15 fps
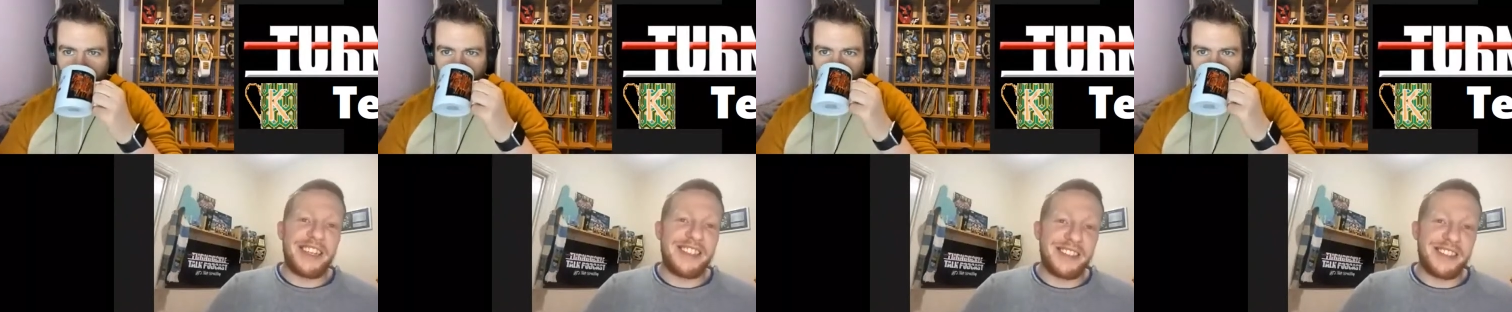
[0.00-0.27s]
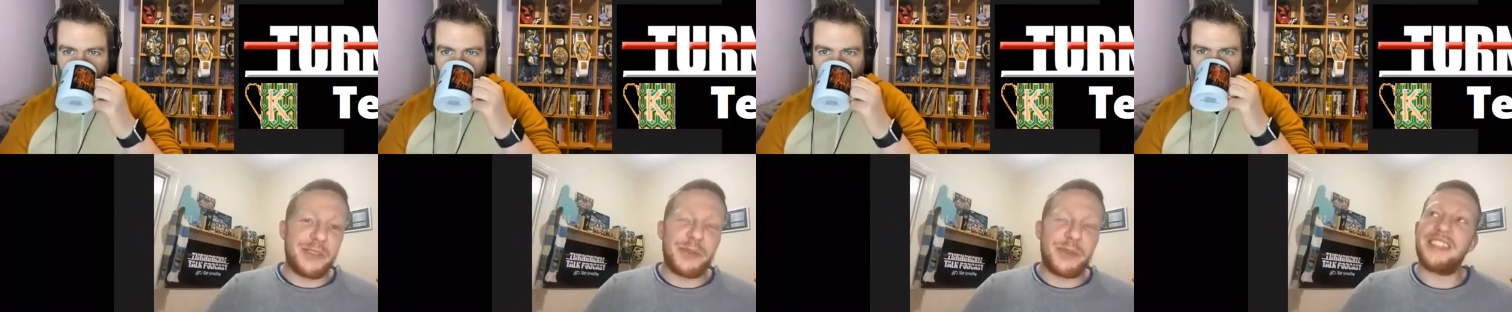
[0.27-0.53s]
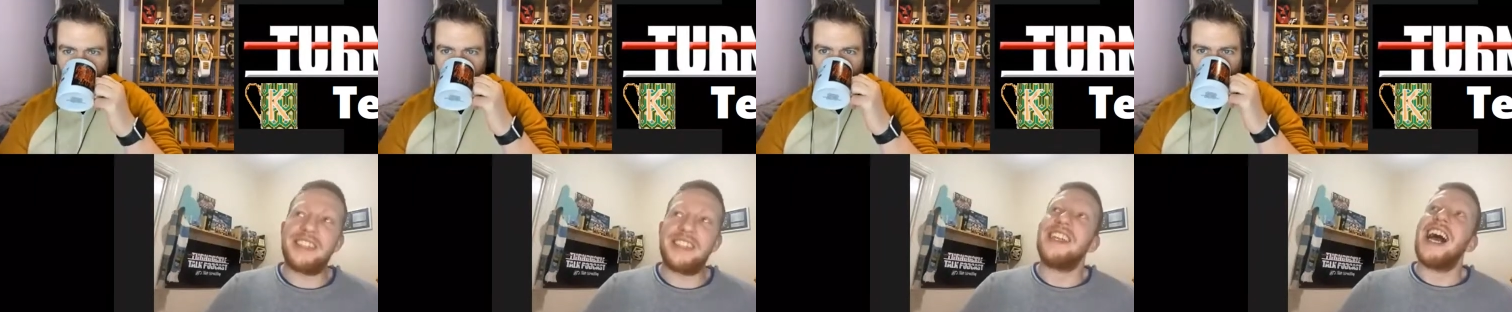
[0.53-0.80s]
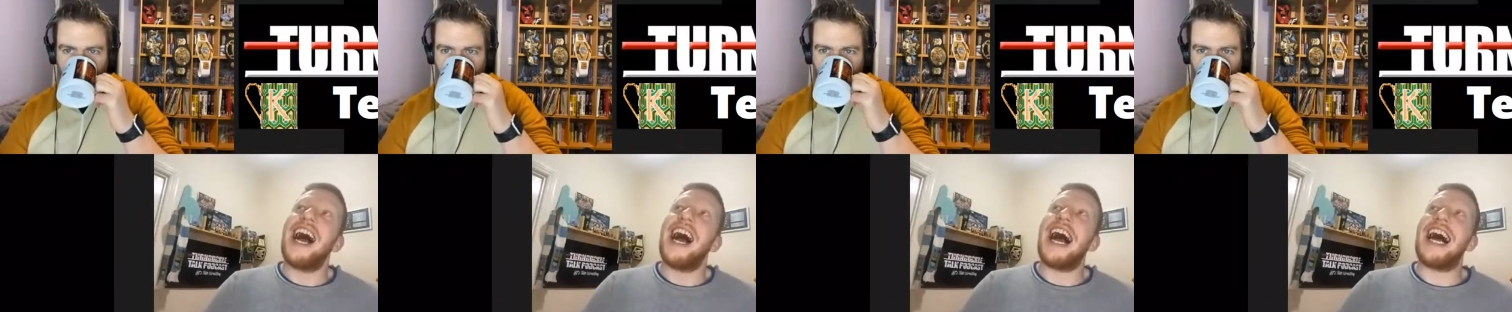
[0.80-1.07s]
Speaker 1: So I mean,
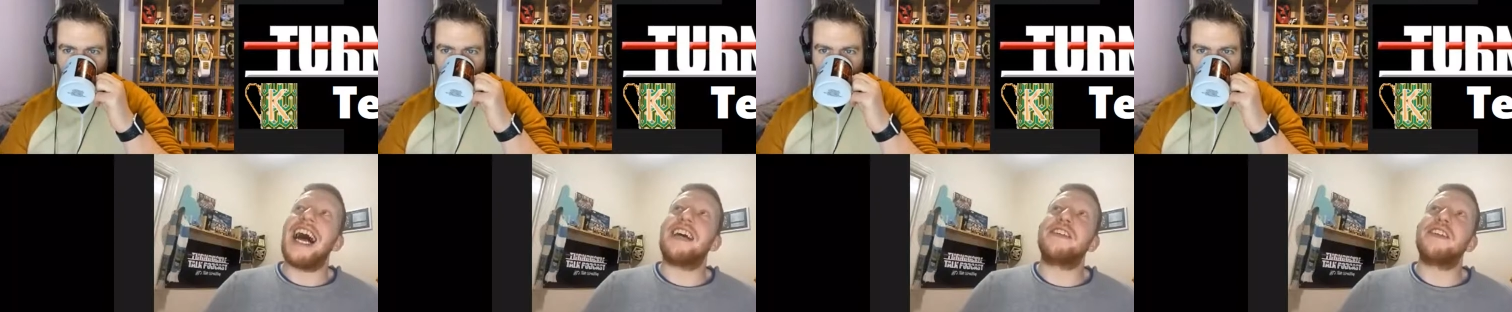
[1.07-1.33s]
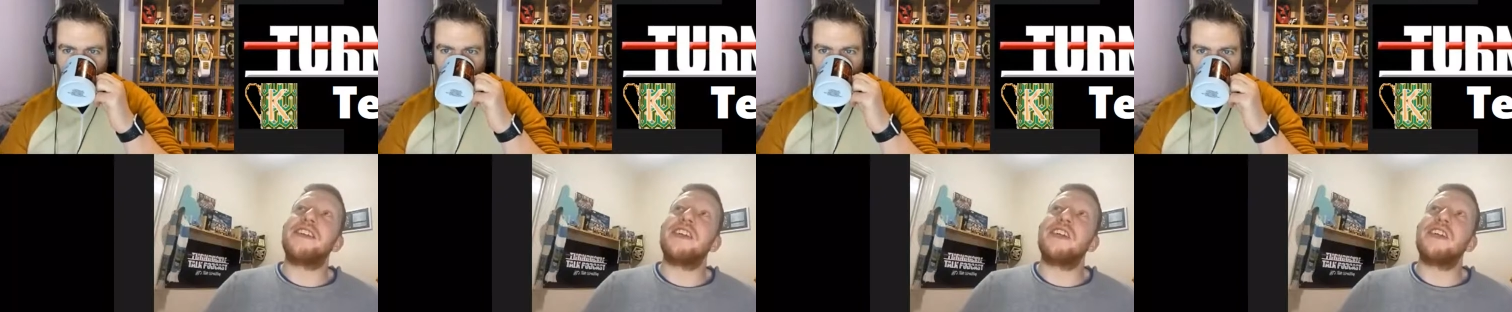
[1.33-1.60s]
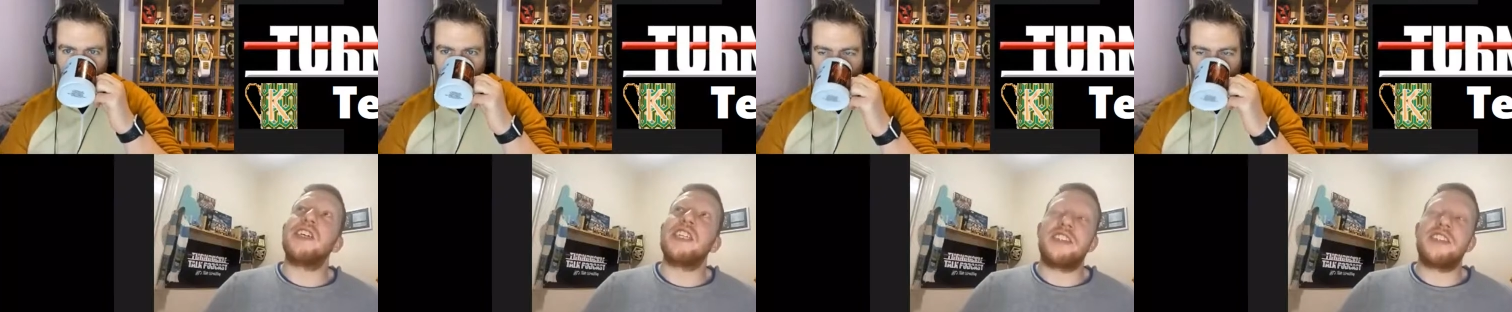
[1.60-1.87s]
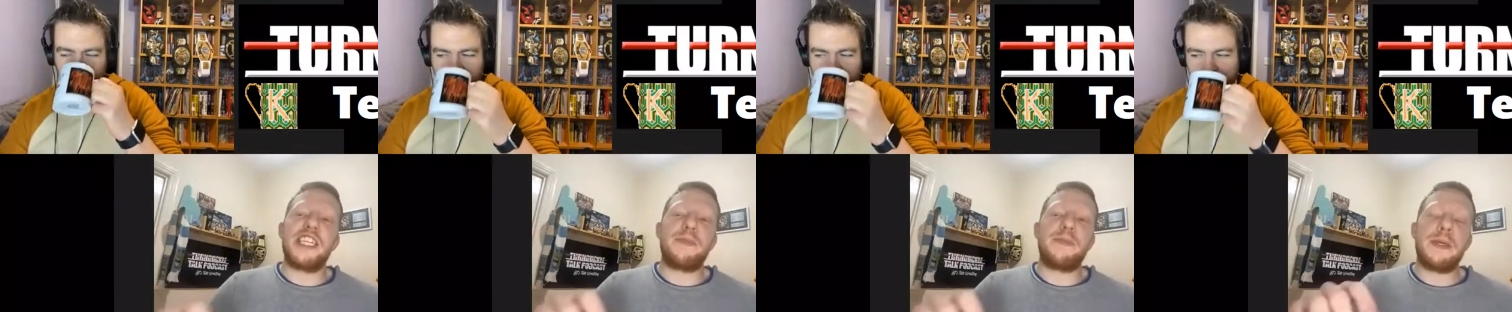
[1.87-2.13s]
and
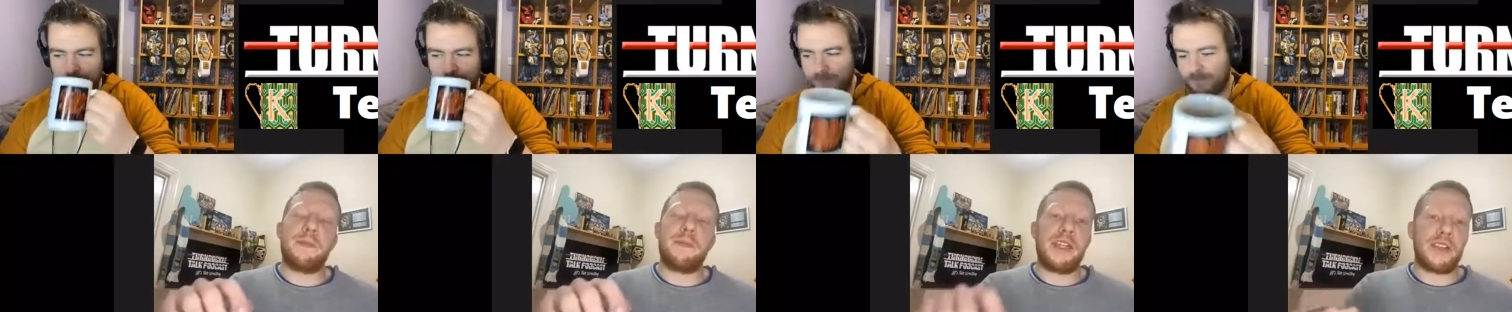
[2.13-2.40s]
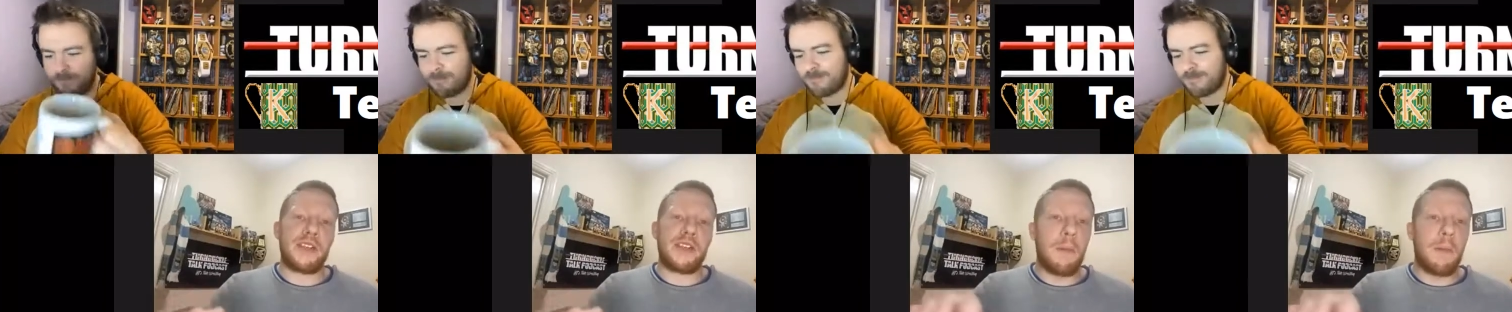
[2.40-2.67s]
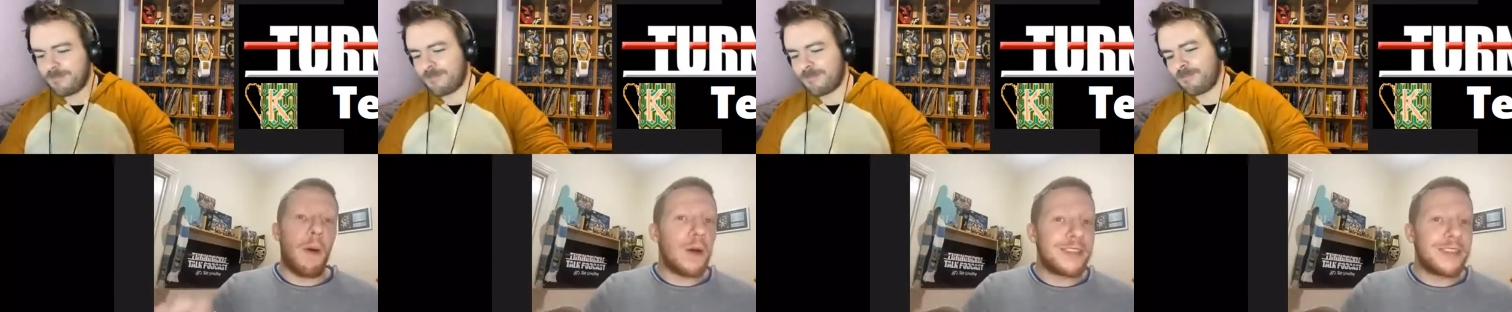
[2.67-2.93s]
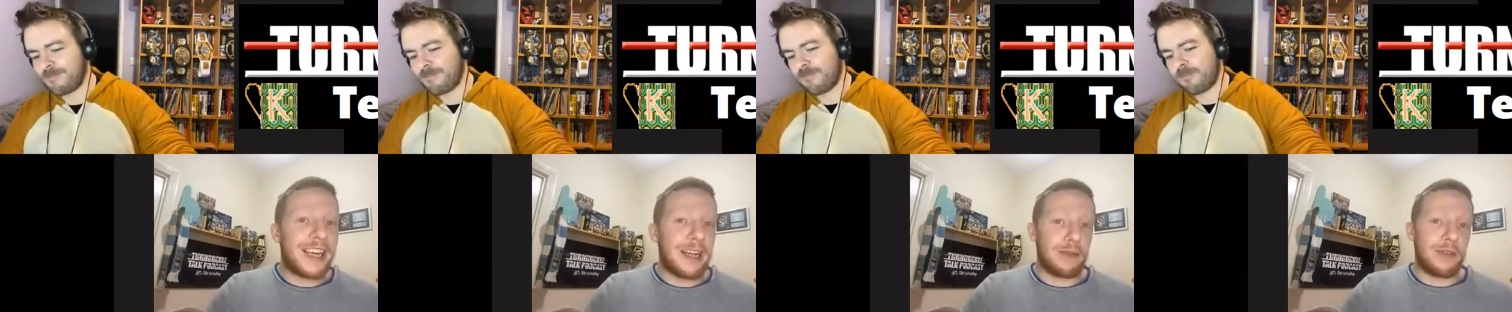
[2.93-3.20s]
these used to be Britain's Got More
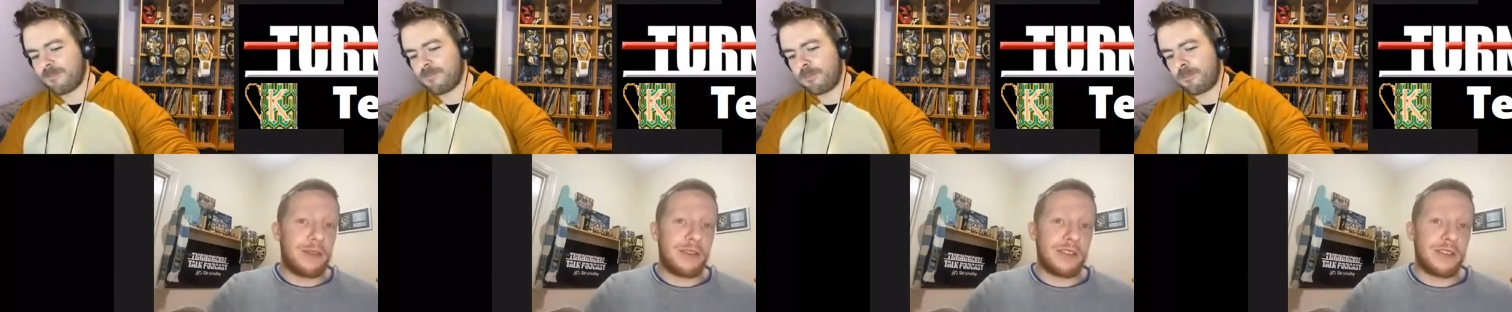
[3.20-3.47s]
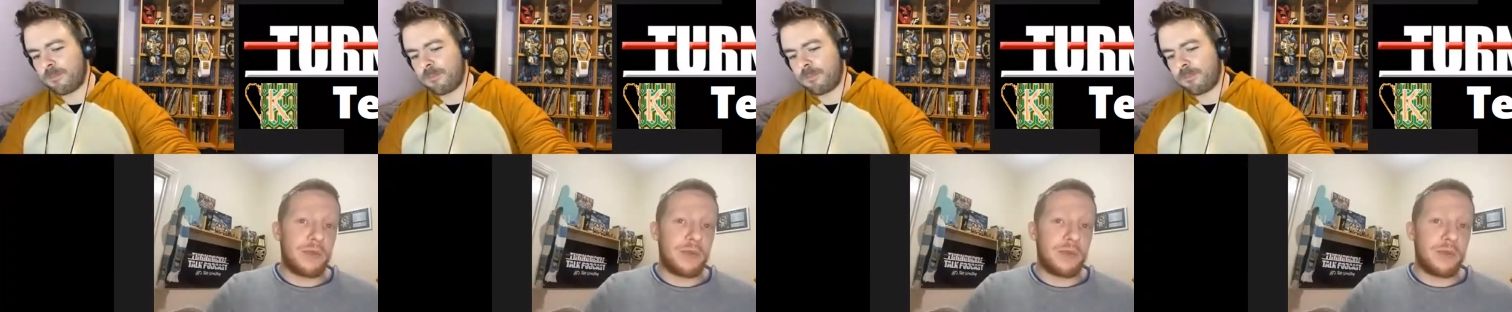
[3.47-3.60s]
Talent,